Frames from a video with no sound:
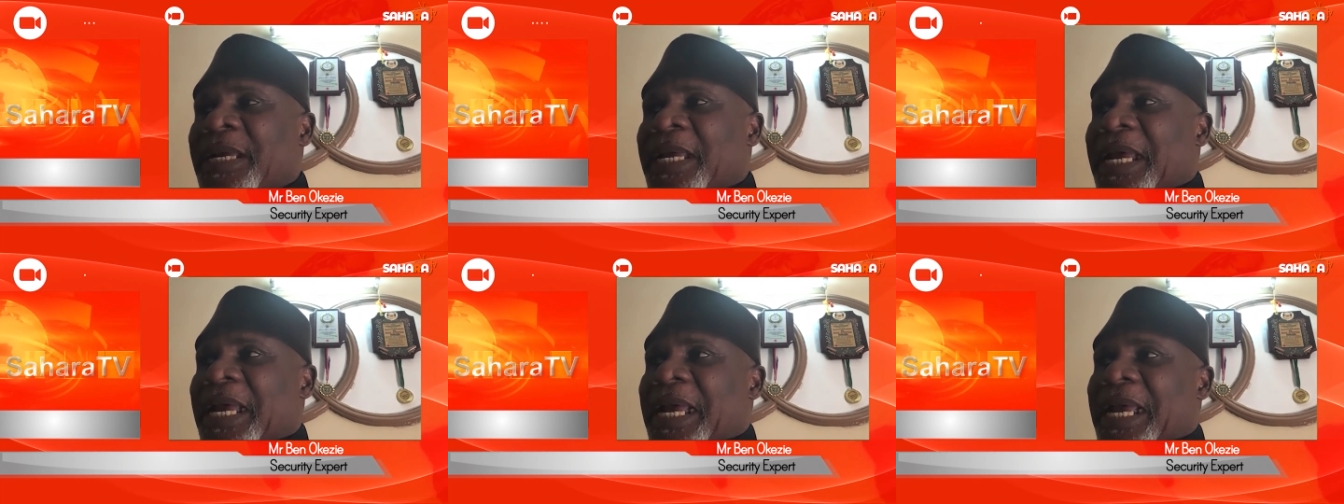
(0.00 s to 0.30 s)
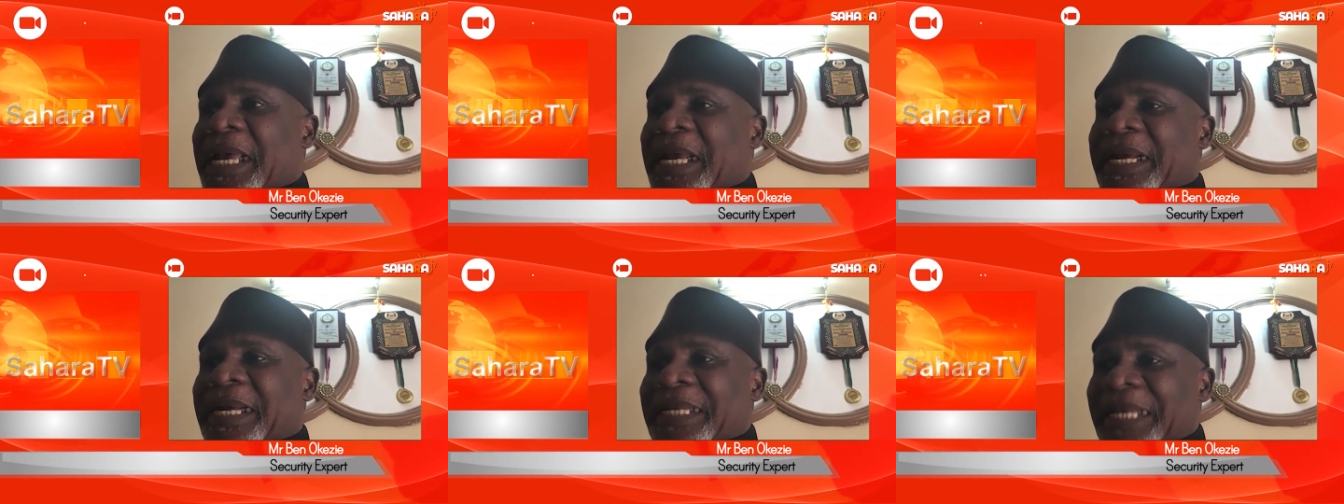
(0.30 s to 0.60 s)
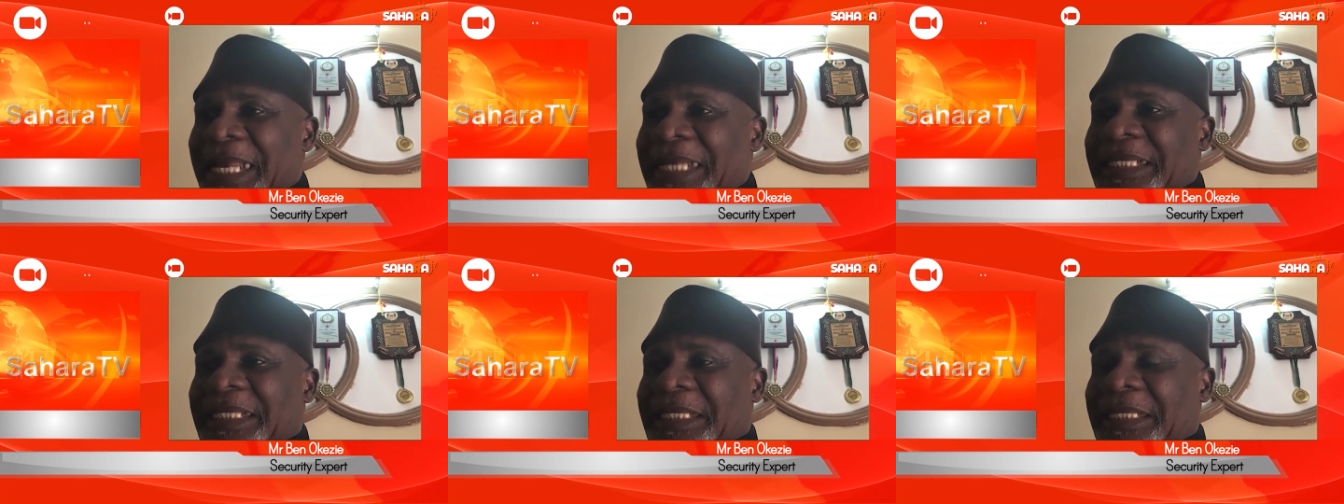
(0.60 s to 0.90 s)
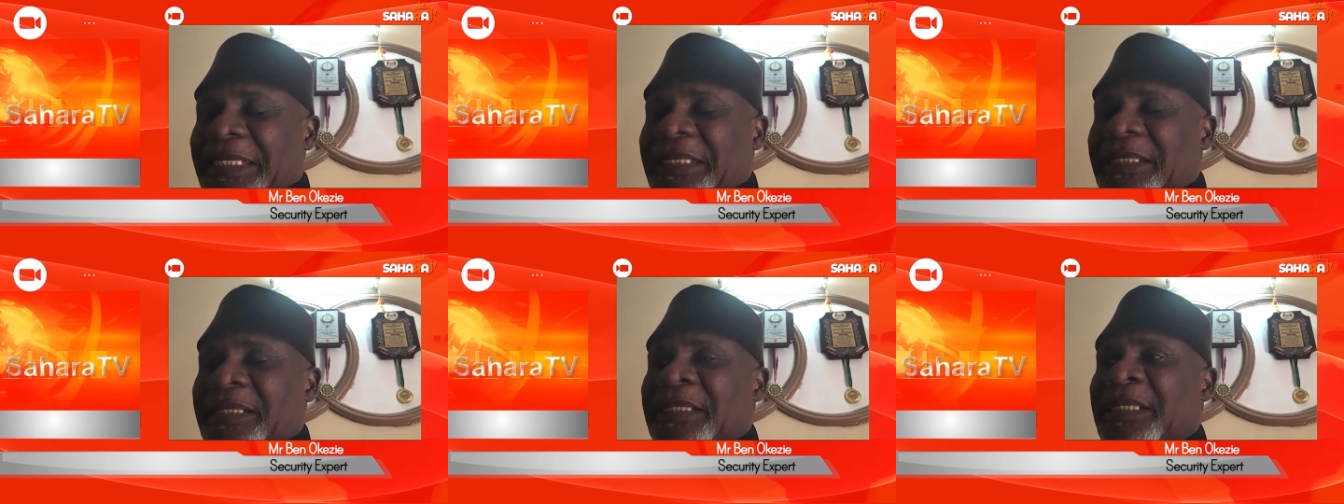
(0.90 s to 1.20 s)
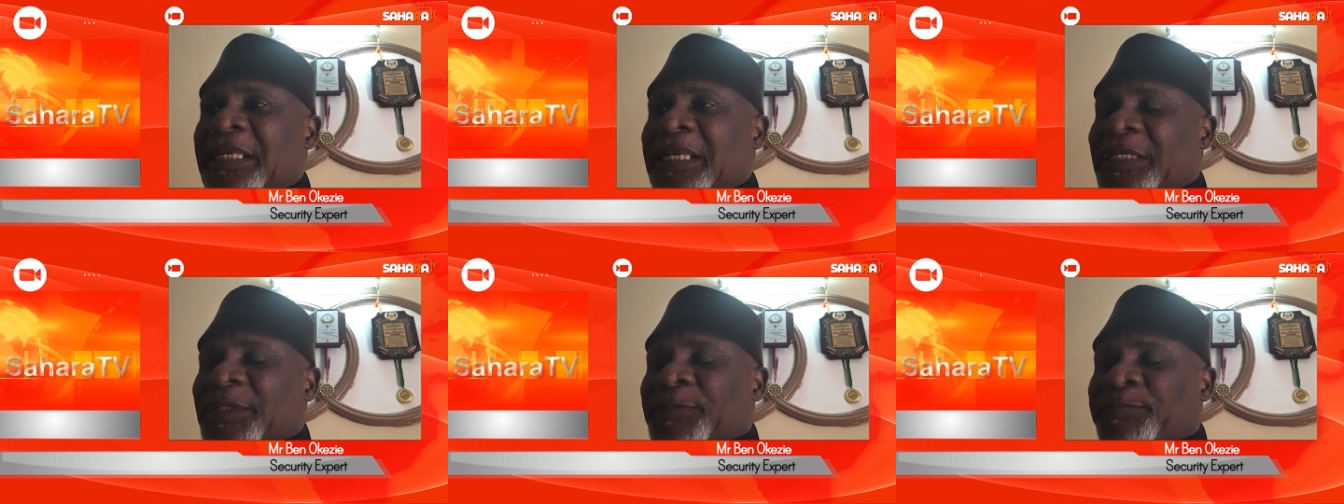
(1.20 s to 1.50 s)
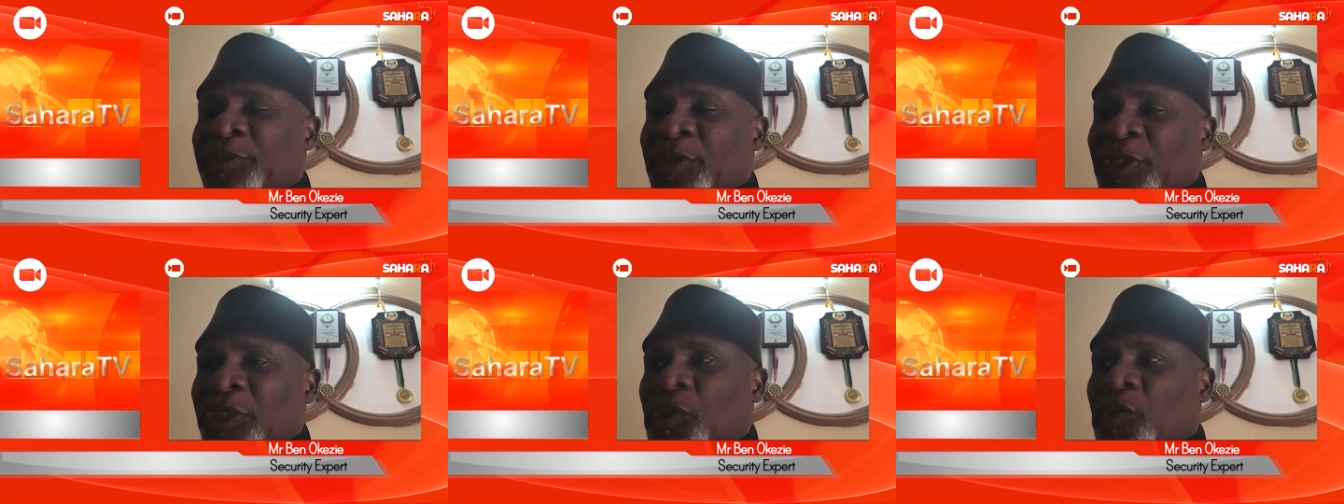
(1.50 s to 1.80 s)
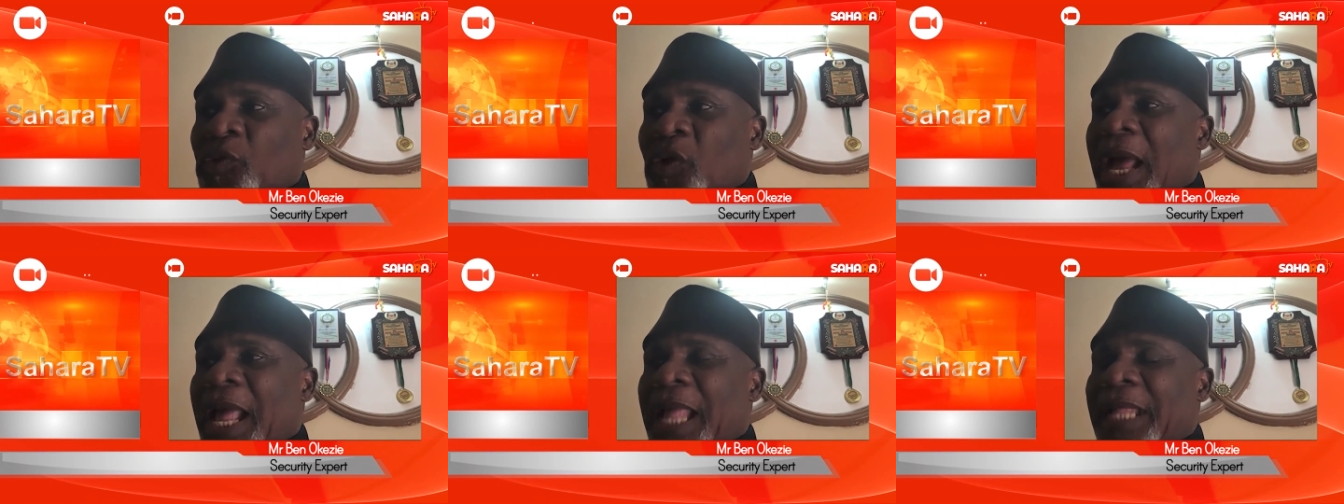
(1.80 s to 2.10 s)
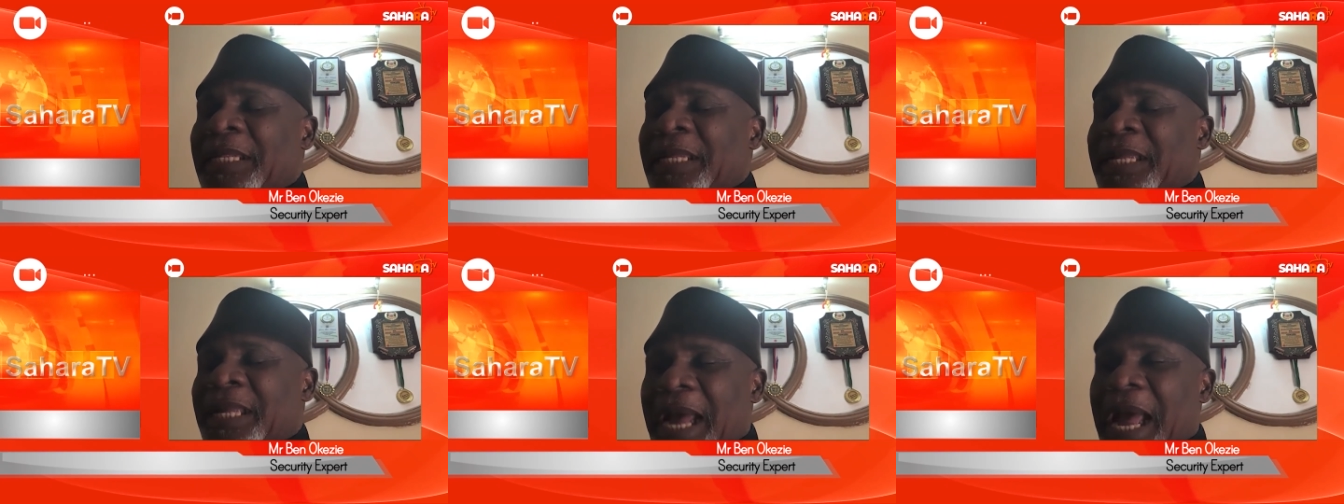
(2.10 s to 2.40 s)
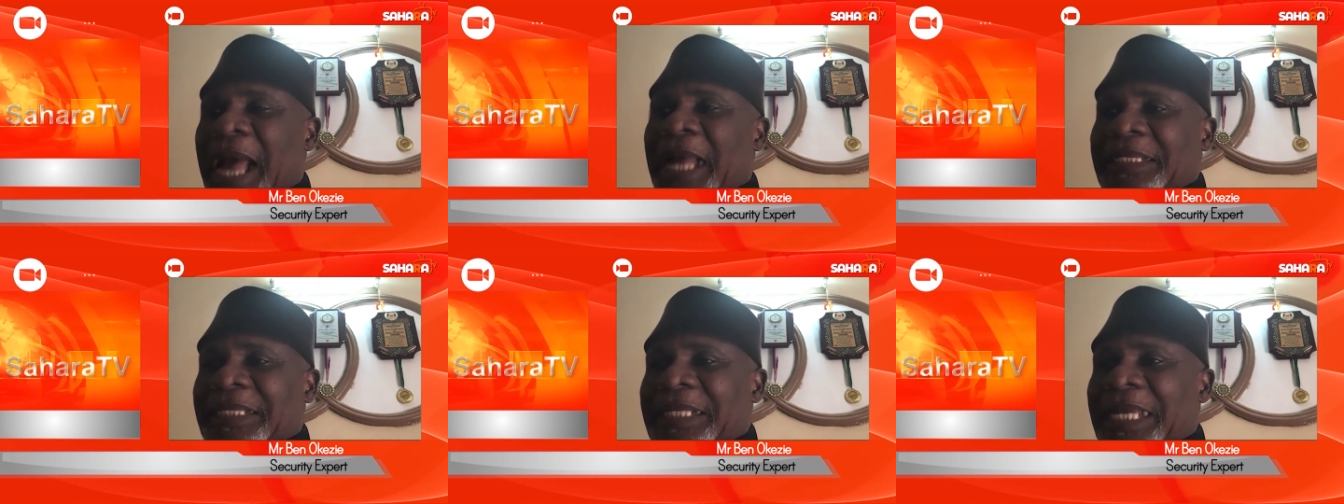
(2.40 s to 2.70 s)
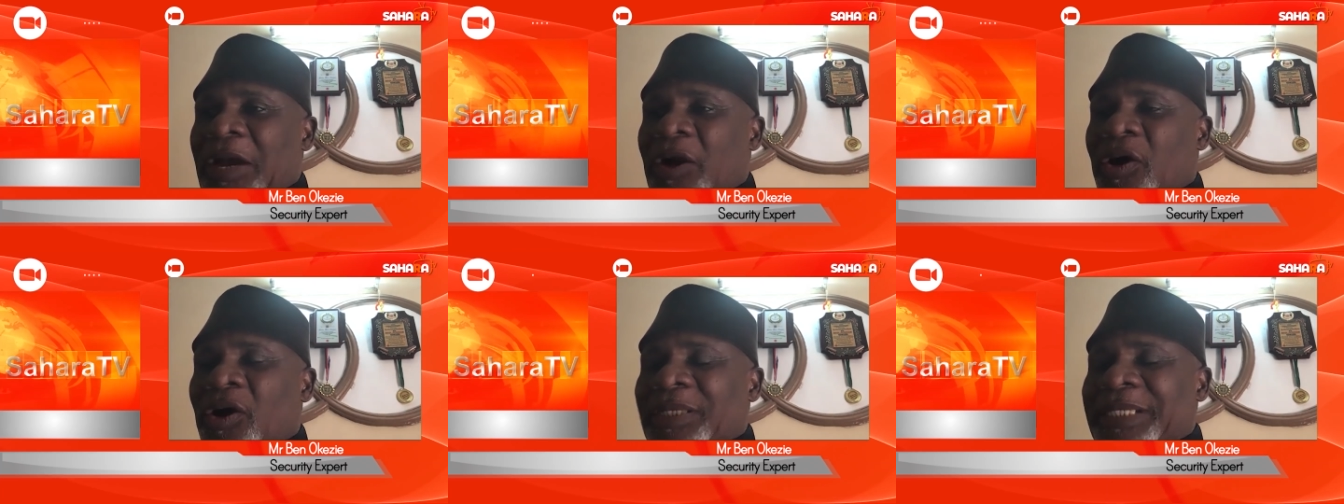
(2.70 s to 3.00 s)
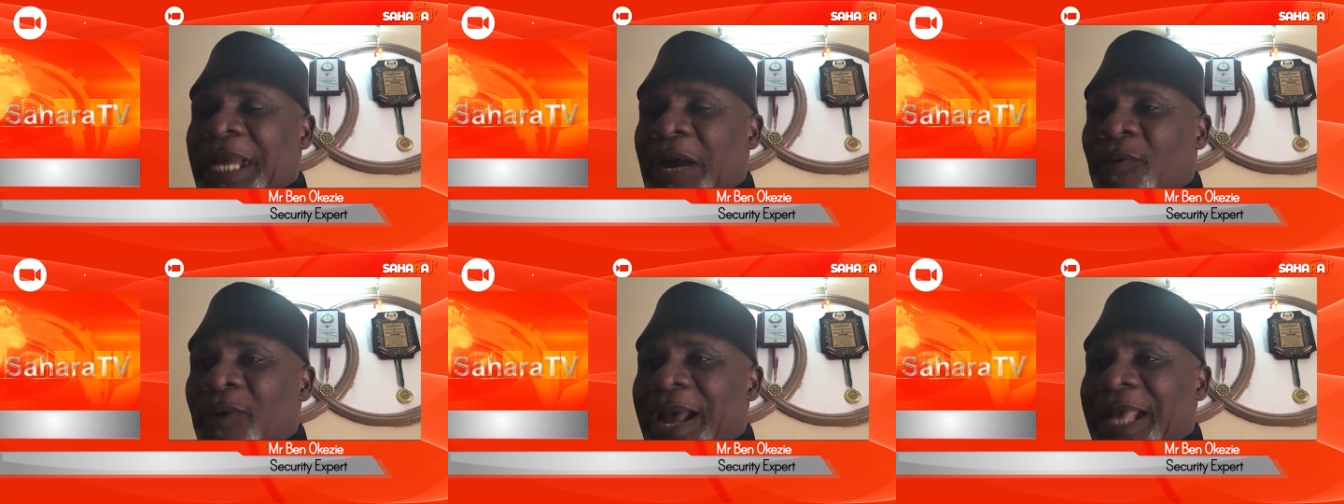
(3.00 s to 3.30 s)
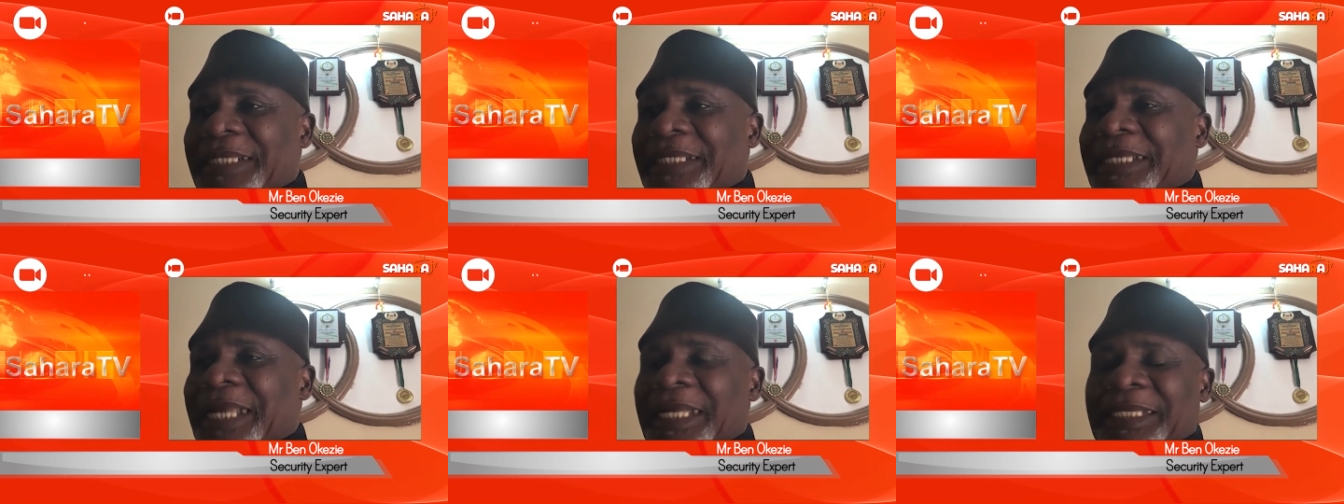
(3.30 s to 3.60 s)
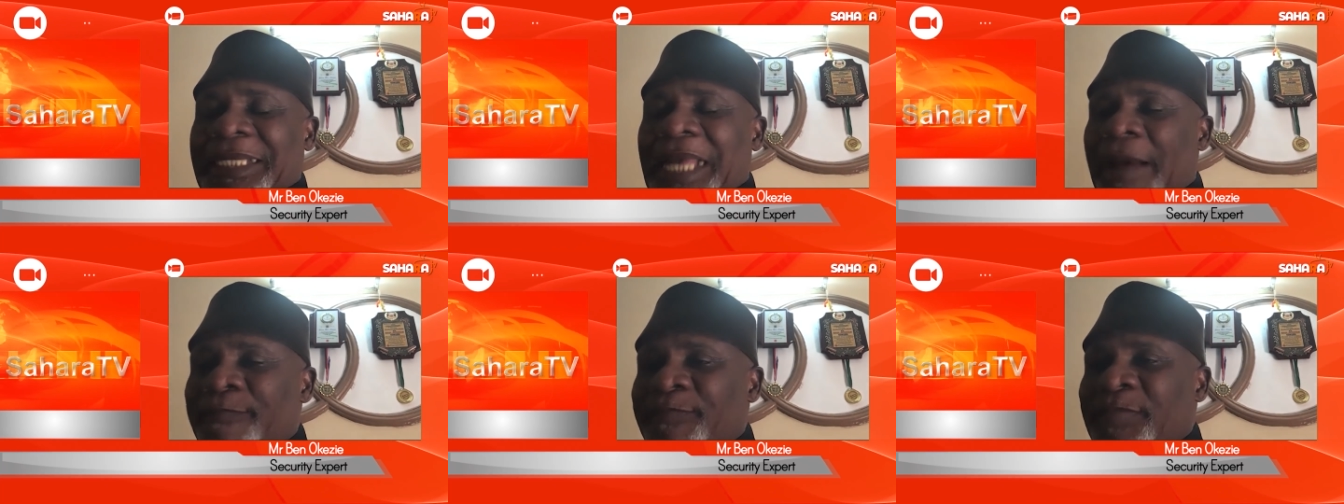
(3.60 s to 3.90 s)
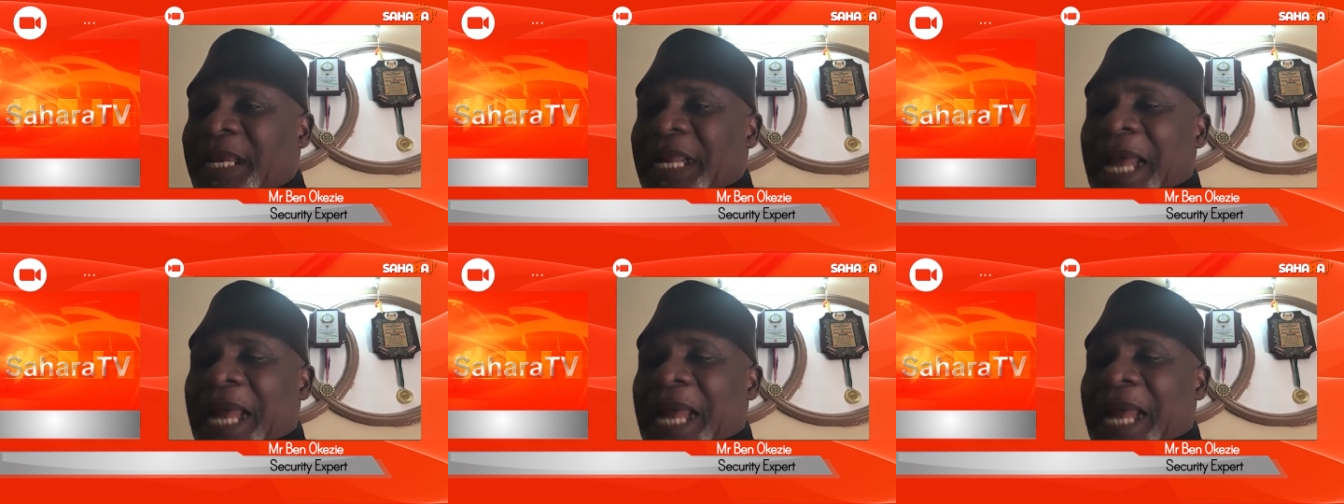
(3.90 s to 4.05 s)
uh cleansing, spiritual and uh, otherwise, that are,